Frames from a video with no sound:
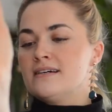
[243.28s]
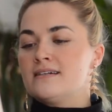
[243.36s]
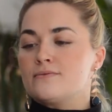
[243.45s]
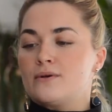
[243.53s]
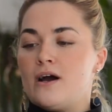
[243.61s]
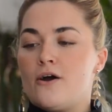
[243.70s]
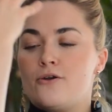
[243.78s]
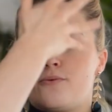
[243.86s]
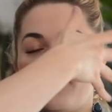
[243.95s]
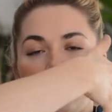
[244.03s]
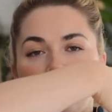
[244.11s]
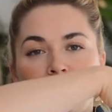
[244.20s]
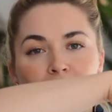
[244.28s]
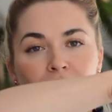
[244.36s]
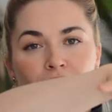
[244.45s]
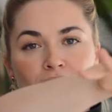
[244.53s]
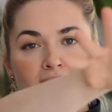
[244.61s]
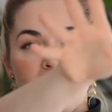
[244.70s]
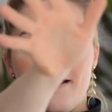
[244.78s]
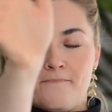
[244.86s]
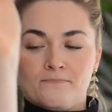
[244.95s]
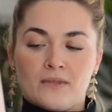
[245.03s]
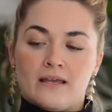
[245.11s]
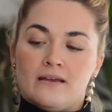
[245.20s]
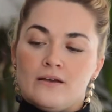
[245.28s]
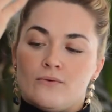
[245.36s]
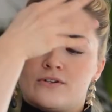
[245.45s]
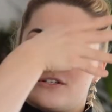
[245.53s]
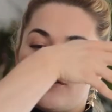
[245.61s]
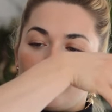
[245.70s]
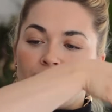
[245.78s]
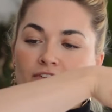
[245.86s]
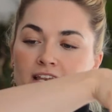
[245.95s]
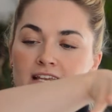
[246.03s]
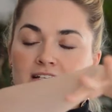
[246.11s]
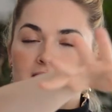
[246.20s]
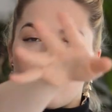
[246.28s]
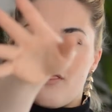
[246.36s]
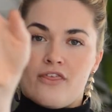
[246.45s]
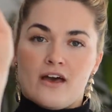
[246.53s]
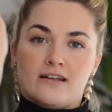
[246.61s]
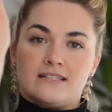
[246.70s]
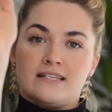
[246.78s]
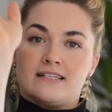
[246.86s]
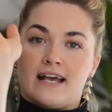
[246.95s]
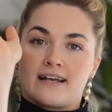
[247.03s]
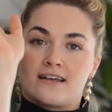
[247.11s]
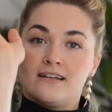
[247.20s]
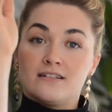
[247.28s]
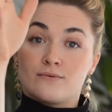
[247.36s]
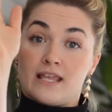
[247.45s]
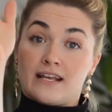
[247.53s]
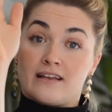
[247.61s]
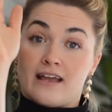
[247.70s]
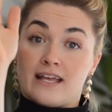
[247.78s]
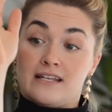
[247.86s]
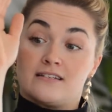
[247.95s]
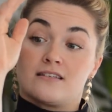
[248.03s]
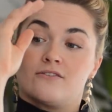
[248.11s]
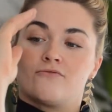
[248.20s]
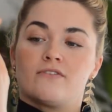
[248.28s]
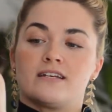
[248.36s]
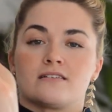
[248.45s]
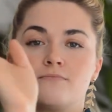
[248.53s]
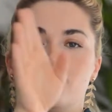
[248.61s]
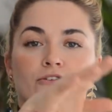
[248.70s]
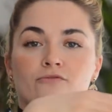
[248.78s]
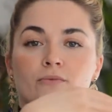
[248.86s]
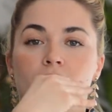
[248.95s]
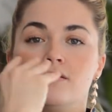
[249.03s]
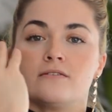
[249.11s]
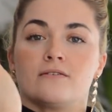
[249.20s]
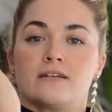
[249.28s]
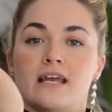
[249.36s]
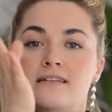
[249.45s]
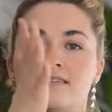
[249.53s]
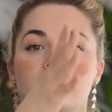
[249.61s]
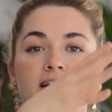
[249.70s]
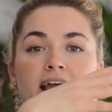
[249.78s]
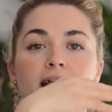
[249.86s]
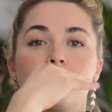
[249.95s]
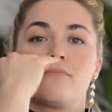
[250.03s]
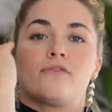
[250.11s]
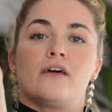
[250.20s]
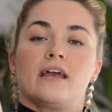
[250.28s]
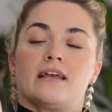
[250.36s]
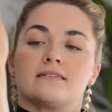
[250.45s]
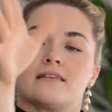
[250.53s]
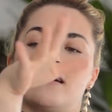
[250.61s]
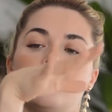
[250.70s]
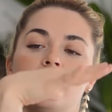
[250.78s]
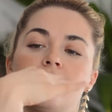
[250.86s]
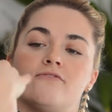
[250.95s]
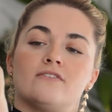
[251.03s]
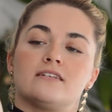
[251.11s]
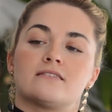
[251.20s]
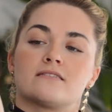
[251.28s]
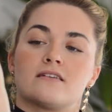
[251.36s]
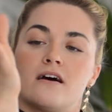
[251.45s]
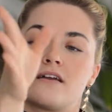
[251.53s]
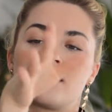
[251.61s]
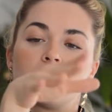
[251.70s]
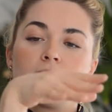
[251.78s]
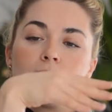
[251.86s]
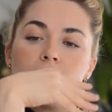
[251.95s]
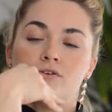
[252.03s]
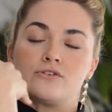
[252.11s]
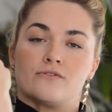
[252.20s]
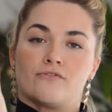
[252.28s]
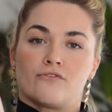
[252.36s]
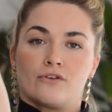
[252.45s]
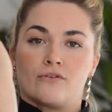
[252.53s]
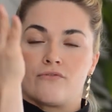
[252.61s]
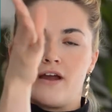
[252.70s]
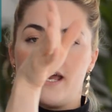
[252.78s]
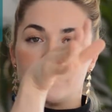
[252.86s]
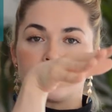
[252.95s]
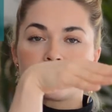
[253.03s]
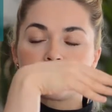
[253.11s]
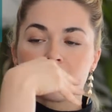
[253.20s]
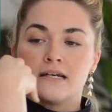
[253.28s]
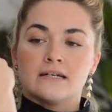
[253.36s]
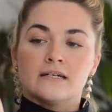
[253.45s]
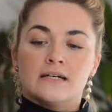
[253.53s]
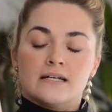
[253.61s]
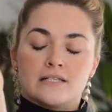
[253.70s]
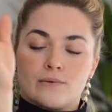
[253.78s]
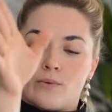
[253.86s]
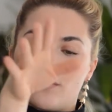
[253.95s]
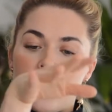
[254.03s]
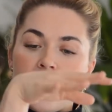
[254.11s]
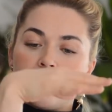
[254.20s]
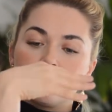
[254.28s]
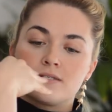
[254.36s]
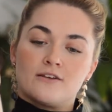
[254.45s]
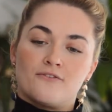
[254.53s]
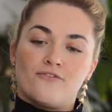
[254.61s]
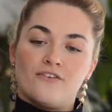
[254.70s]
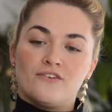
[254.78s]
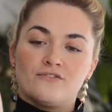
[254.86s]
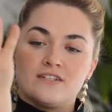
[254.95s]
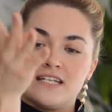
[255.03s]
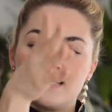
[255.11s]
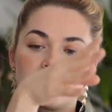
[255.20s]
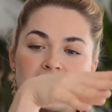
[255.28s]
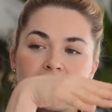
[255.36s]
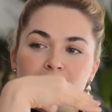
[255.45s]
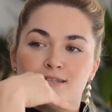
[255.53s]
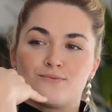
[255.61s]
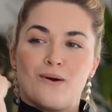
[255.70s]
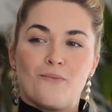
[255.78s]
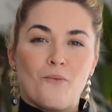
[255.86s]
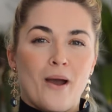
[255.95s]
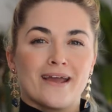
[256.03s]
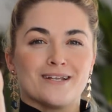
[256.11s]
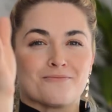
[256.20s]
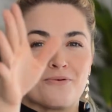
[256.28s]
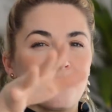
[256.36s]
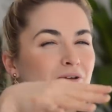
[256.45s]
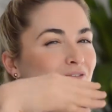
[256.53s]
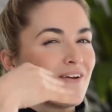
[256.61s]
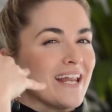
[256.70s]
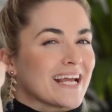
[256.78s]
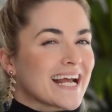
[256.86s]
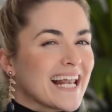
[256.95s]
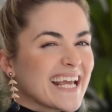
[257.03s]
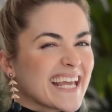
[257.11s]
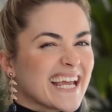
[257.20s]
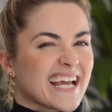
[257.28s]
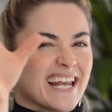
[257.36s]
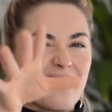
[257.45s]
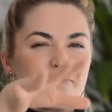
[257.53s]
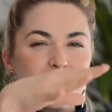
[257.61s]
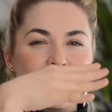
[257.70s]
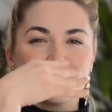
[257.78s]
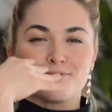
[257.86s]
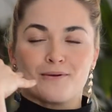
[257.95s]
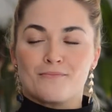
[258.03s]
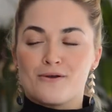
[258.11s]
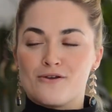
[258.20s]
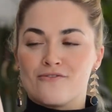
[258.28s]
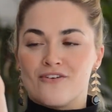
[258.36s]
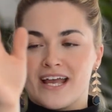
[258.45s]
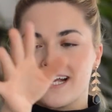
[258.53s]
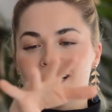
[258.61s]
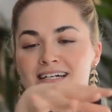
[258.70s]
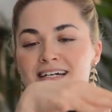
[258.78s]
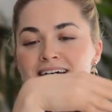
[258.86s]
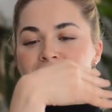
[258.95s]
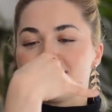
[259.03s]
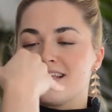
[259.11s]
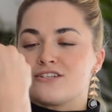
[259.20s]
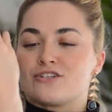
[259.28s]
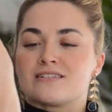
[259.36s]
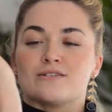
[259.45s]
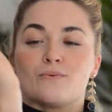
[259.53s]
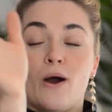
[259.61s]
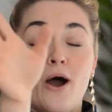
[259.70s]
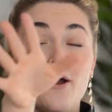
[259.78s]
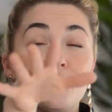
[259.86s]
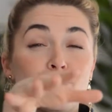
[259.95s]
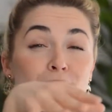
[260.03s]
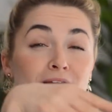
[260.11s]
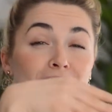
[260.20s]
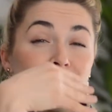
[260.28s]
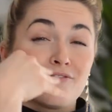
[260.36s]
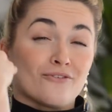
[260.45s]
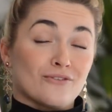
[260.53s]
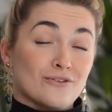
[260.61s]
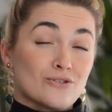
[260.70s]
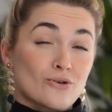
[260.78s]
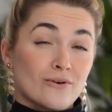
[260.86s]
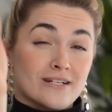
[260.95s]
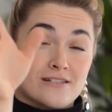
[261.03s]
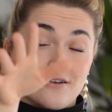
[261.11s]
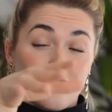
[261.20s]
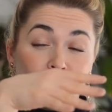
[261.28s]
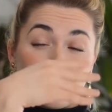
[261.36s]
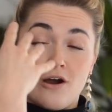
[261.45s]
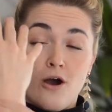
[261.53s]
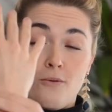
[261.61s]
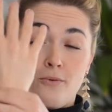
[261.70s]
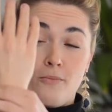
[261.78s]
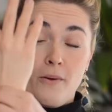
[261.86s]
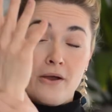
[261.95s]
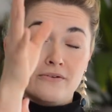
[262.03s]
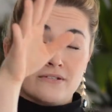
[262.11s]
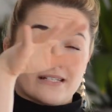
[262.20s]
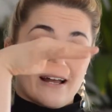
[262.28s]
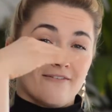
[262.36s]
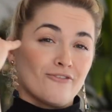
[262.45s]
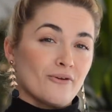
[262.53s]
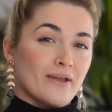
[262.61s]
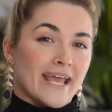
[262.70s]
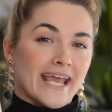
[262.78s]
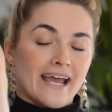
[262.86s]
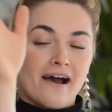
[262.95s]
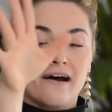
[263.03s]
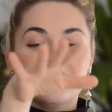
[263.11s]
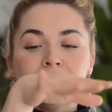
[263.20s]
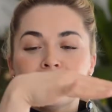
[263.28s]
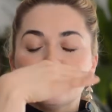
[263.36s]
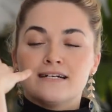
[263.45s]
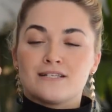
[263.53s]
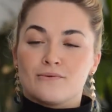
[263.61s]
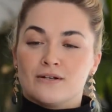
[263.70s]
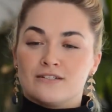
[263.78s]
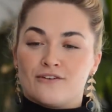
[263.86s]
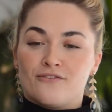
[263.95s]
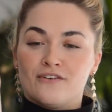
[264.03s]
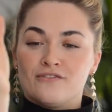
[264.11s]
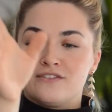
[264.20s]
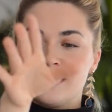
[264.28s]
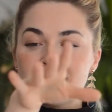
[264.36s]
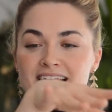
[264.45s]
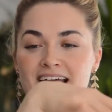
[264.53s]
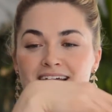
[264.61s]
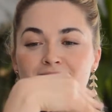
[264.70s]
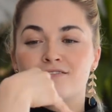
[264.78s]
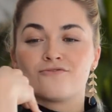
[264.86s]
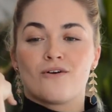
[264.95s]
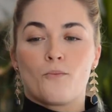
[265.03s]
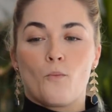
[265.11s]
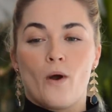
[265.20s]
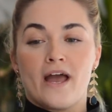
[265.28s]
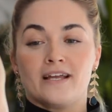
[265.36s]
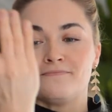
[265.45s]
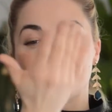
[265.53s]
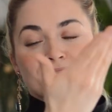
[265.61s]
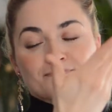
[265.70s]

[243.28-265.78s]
So we're opening up through there. Once you've finished that 30 seconds, we're then going into the wrist movement. So again, same thing, it's that lovely circular motion through the wrist. So we want to aim to do 15 seconds one way, and you'll probably feel it clicking a little bit as we're moving. So that's just as we're opening up through the joints, so of the carpal bones down through here. So you want to do 15 seconds one way,